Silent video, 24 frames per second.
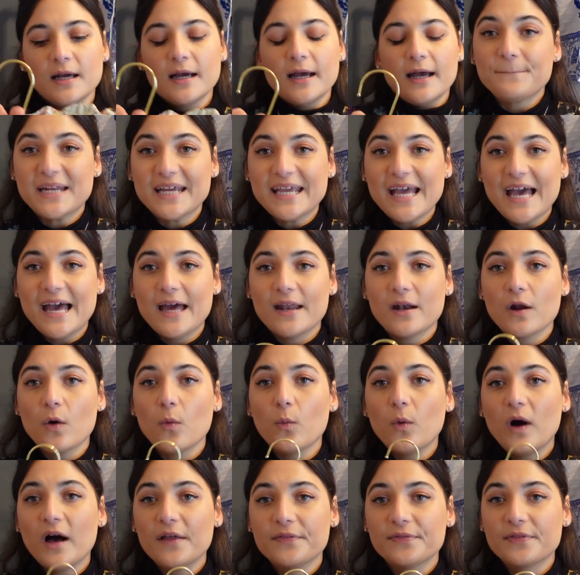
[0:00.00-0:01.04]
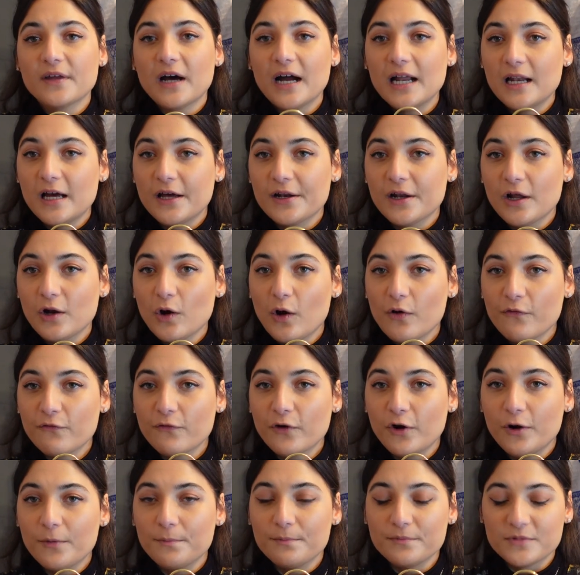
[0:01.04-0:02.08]
but again, one that I learned a lot
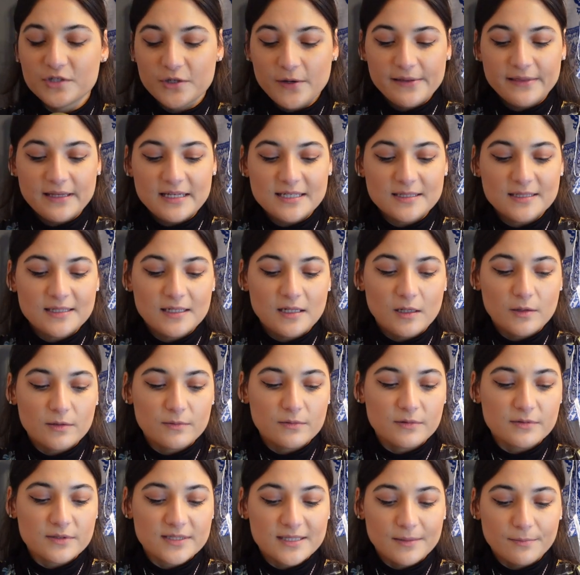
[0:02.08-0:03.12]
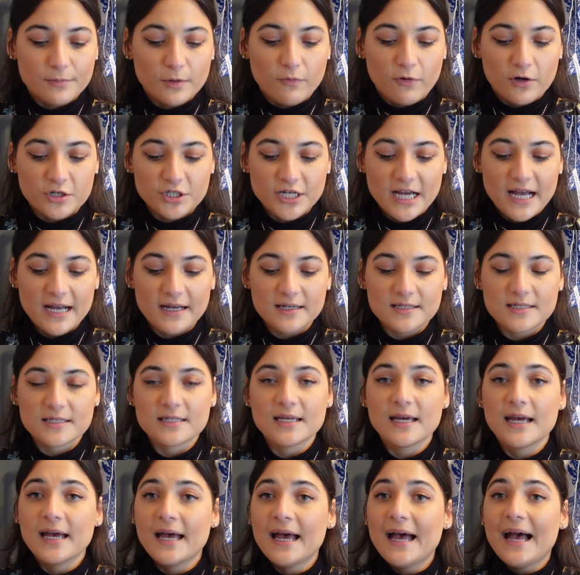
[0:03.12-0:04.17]
from doing this little simple project,
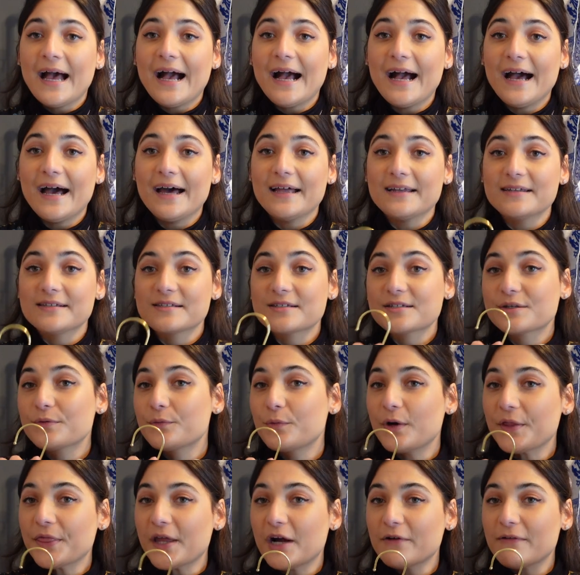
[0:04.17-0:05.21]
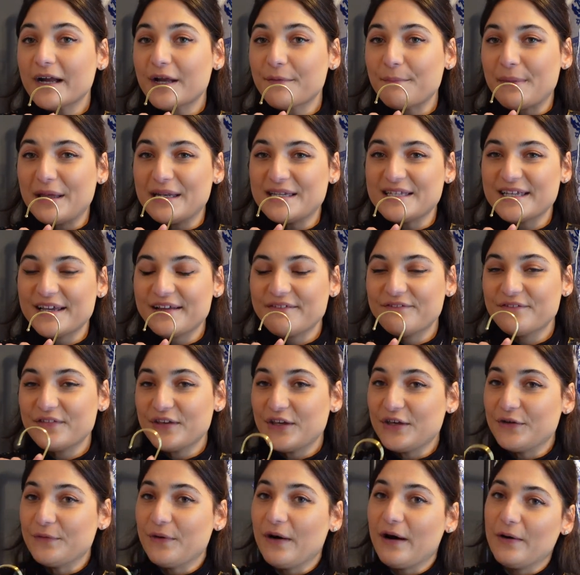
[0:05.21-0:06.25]
and one that I recommend if
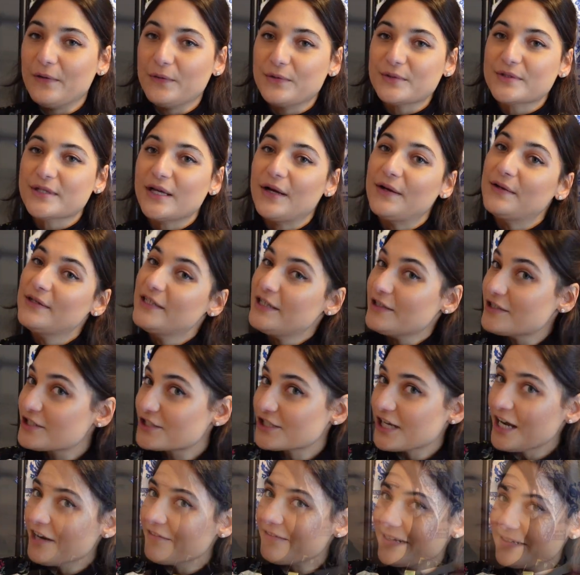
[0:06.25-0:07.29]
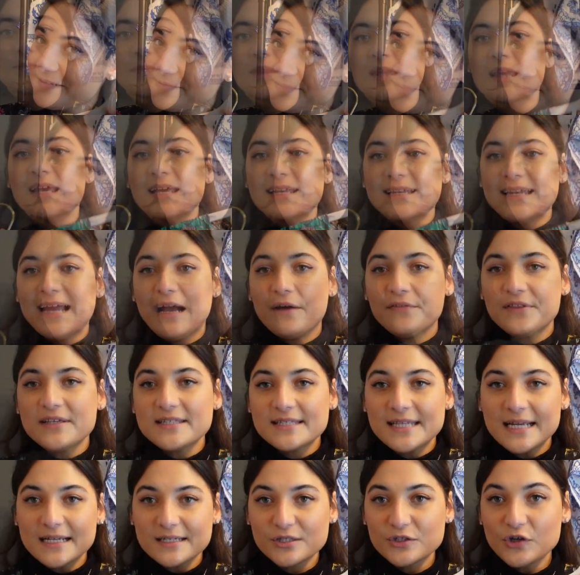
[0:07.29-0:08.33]
you are also new to shirring. Now this
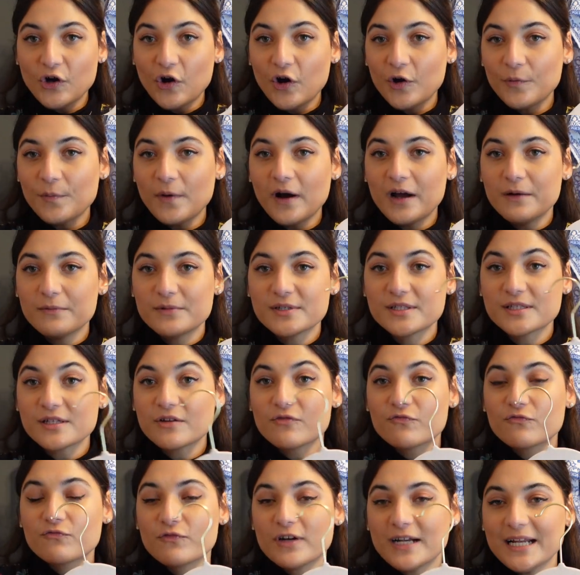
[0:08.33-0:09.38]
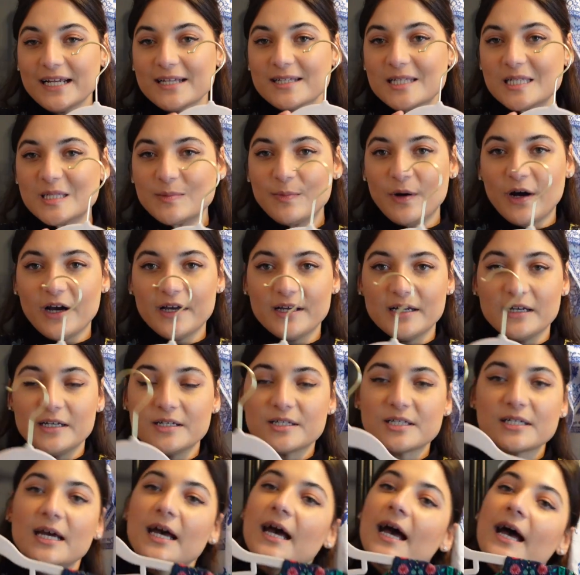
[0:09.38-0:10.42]
next top, I was really
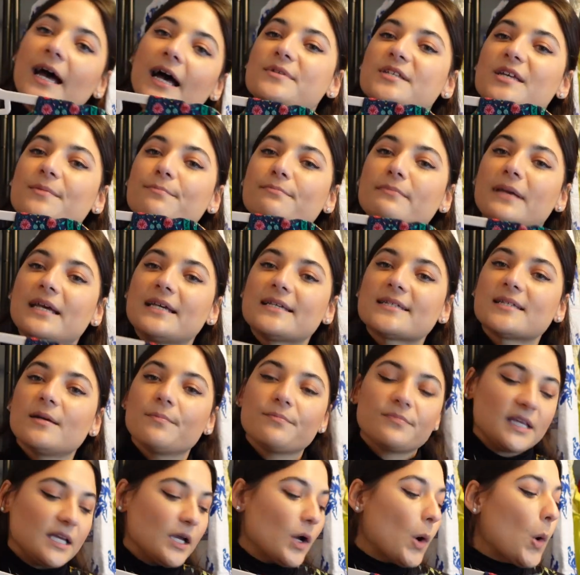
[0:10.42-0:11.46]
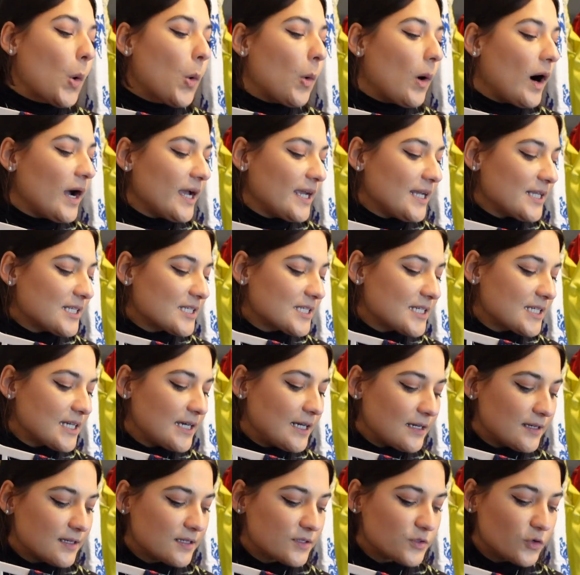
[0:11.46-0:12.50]
inspired to make something quite
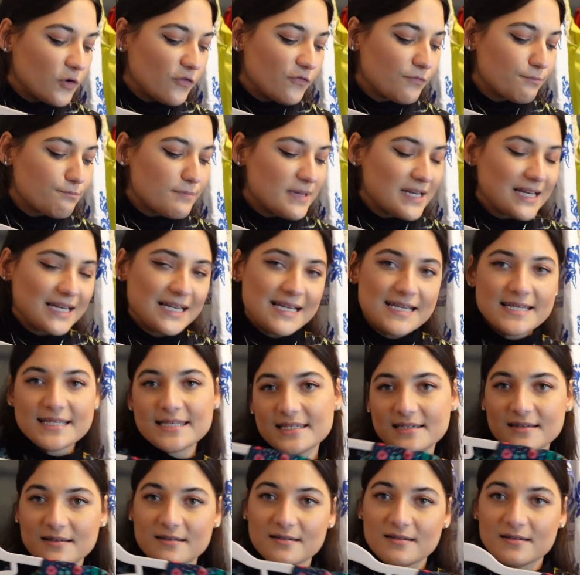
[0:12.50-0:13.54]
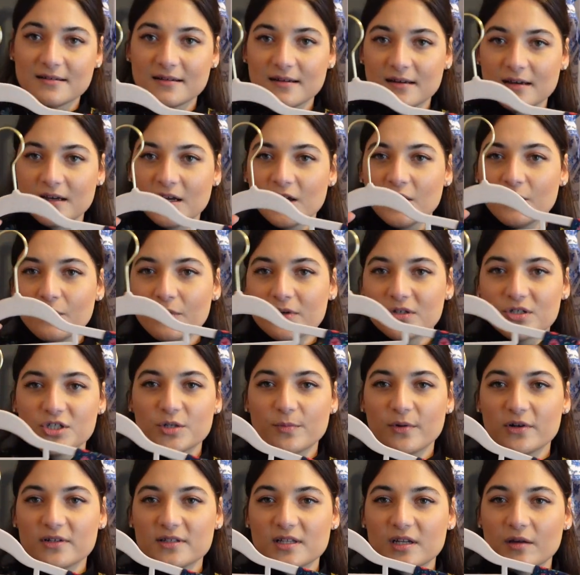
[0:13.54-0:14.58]
sort of Middle Eastern, which to
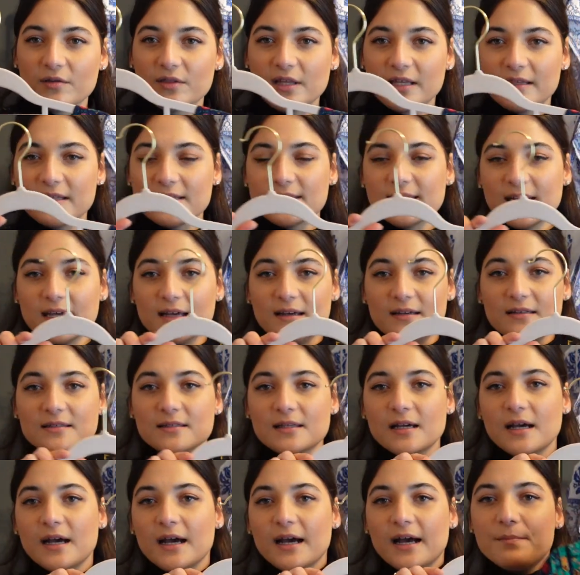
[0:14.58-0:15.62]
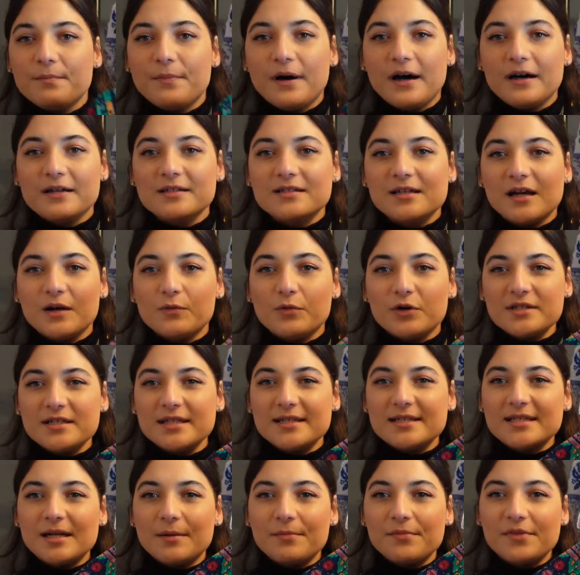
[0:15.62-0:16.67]
be honest I don't think this is, but I wanted
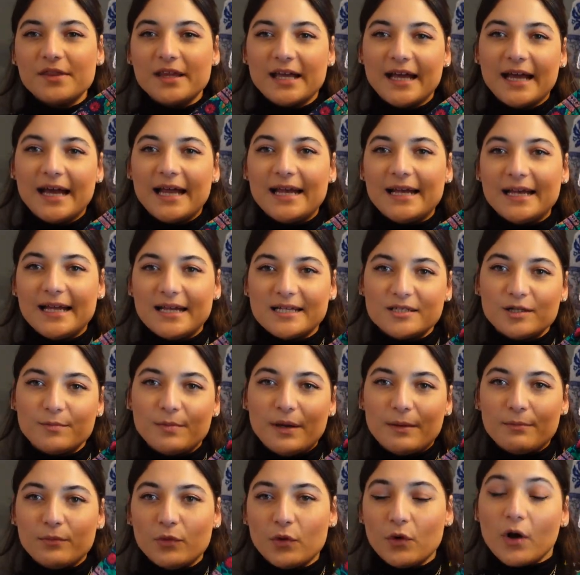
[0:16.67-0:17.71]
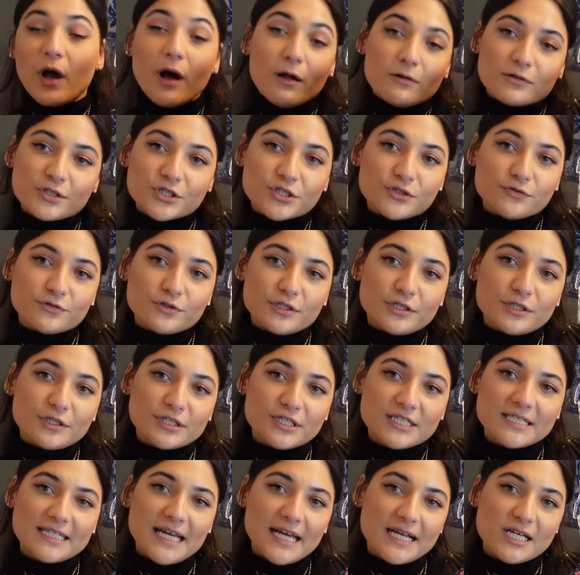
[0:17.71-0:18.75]
something a little bit more cultural
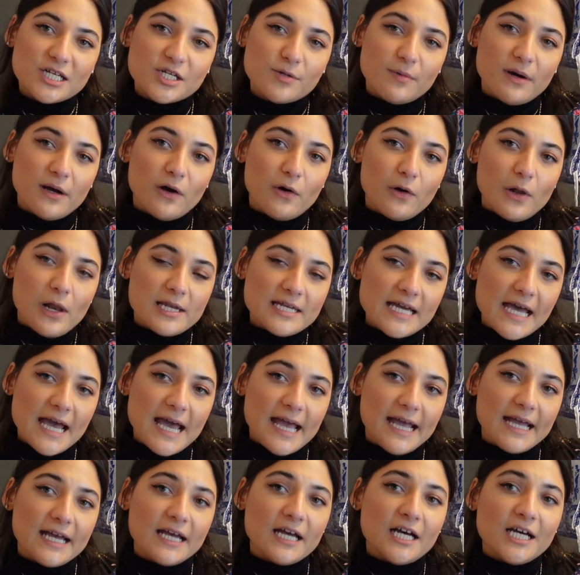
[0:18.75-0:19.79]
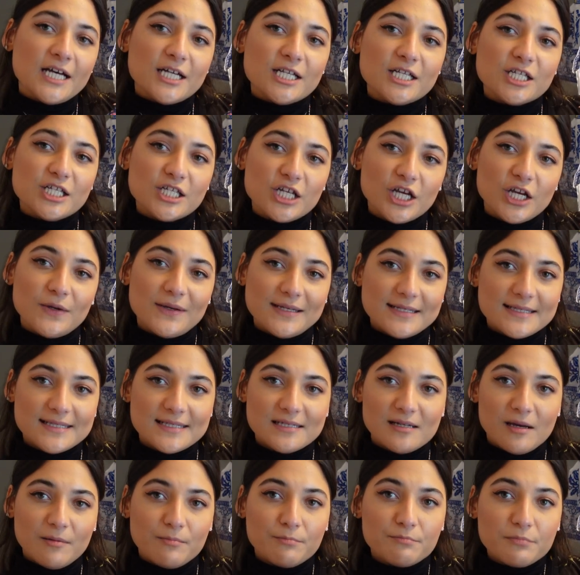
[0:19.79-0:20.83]
to take to my holiday to
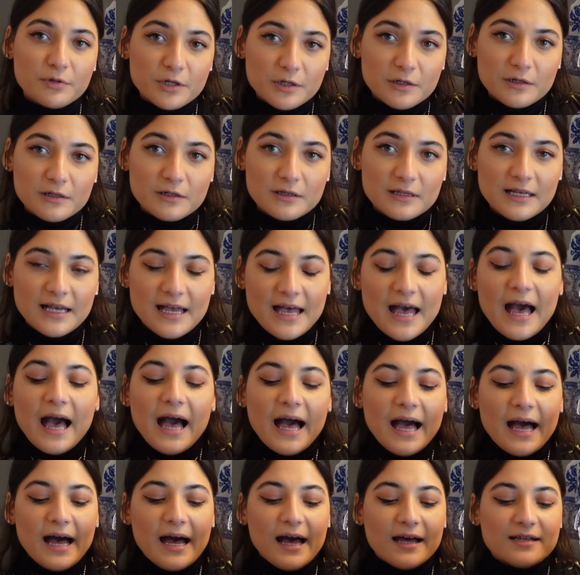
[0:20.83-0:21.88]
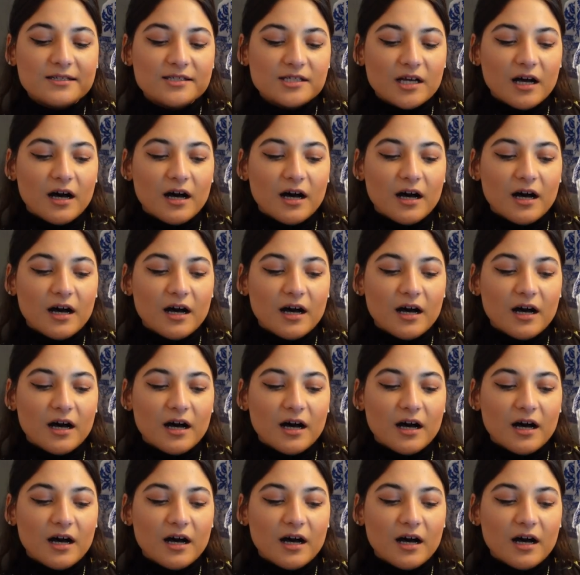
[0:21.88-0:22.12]
Istanbul, and